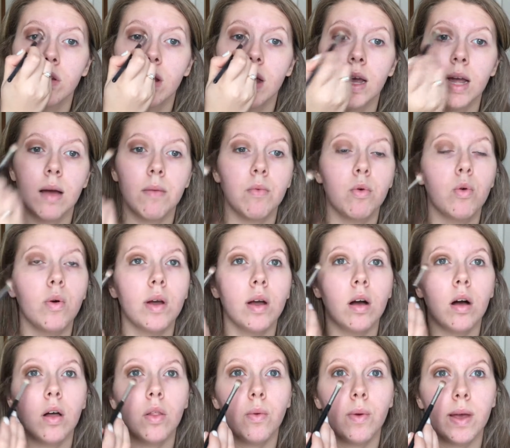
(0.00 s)
Like I'm going
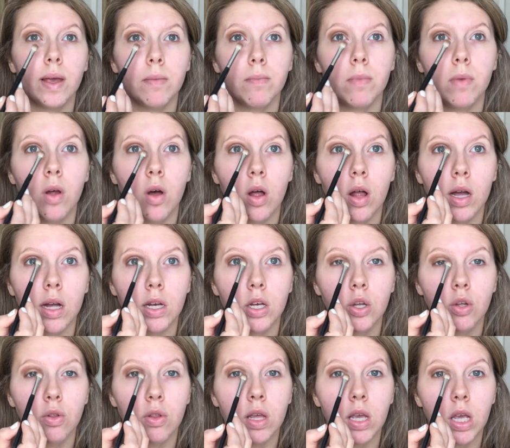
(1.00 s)
all the way in, not like
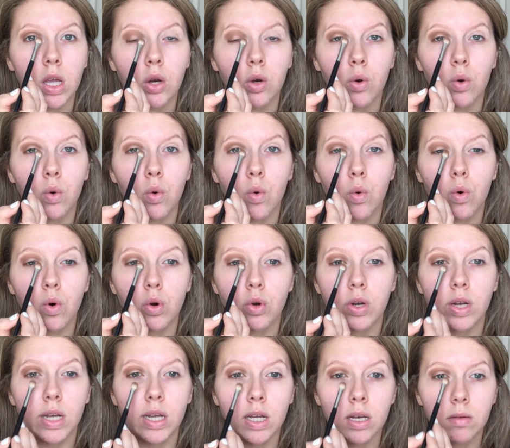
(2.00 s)
to the inner
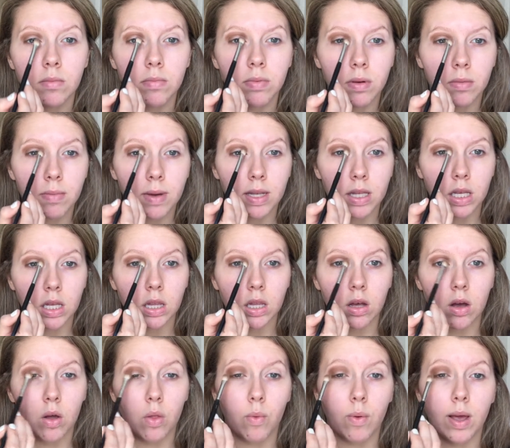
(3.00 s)
corner end, but
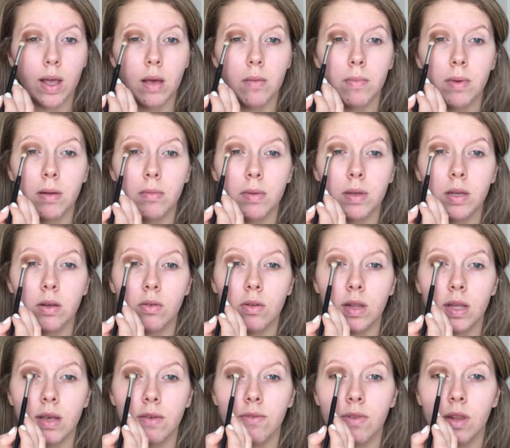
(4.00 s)
basically all the way in, but I'm still
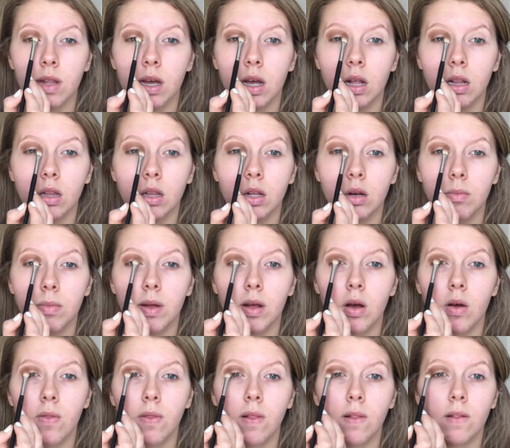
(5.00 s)
leaving like a little bit
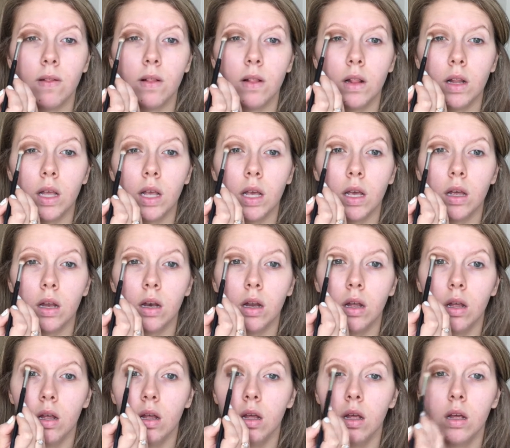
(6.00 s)
on the lid,
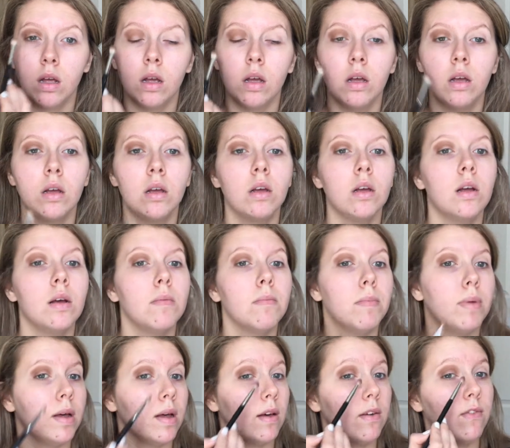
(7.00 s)

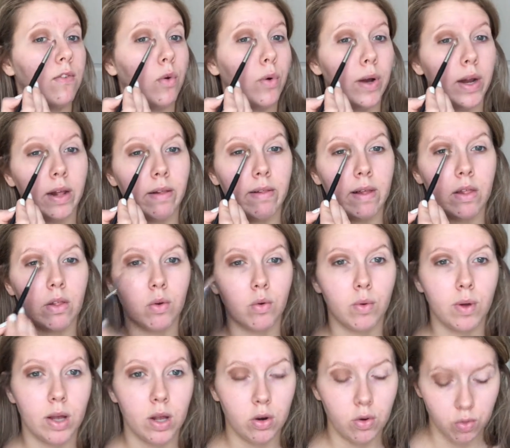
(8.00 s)
but avoiding that
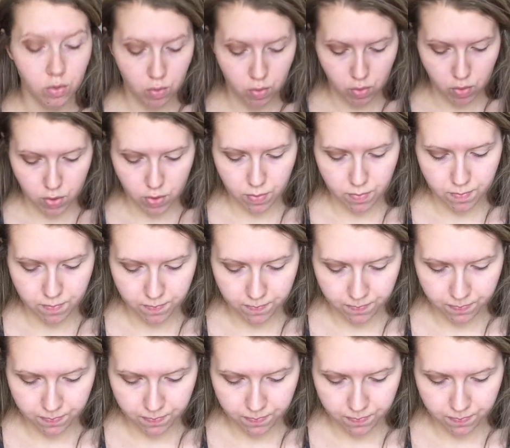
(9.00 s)
little inner corner.